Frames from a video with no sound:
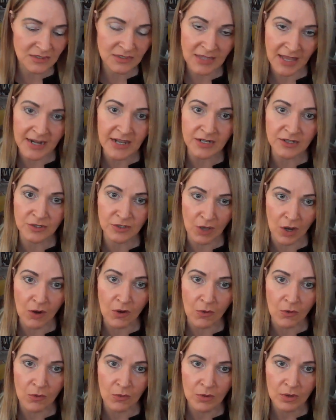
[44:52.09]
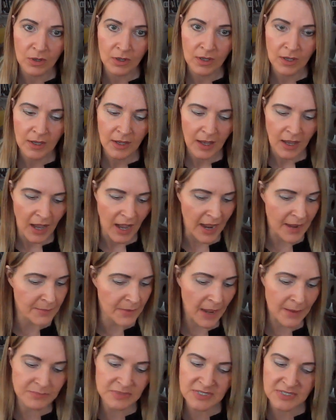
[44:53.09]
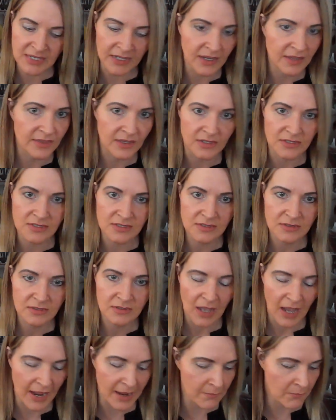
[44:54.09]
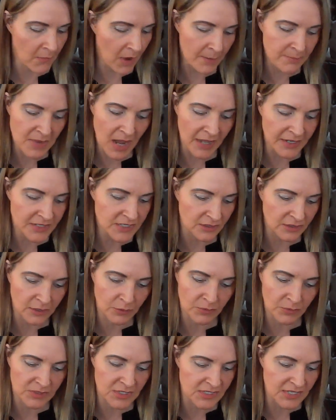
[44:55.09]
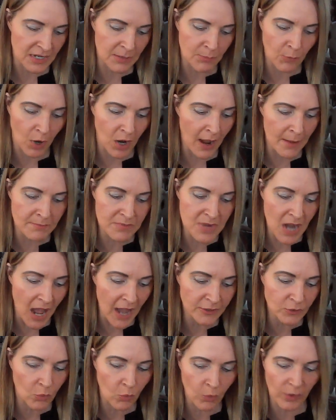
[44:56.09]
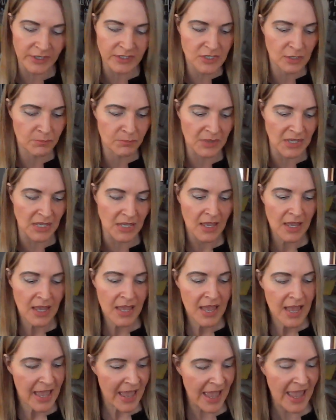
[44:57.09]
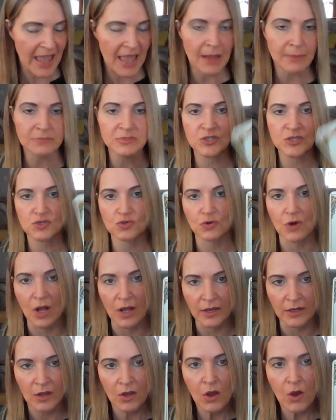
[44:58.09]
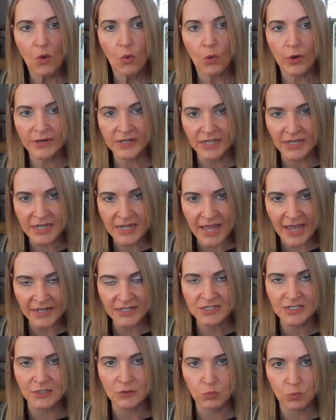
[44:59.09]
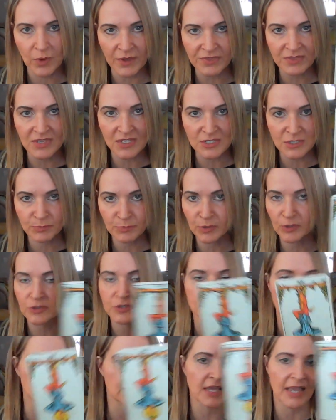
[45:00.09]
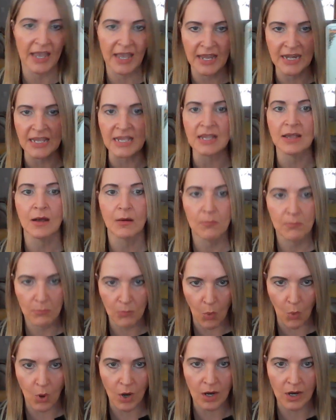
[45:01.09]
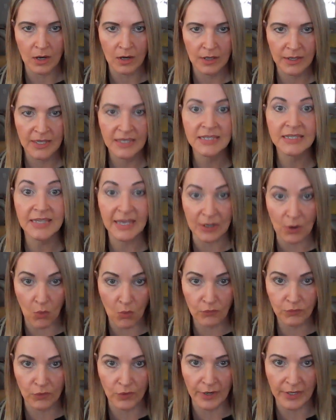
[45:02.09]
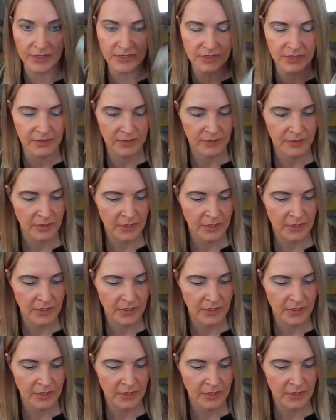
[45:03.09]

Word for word: Let it go. I'm, I'm sick of this. I'm, I'm not dealing with this anymore. I'm not going to be hamstrung or connected with this person anymore. Get over it.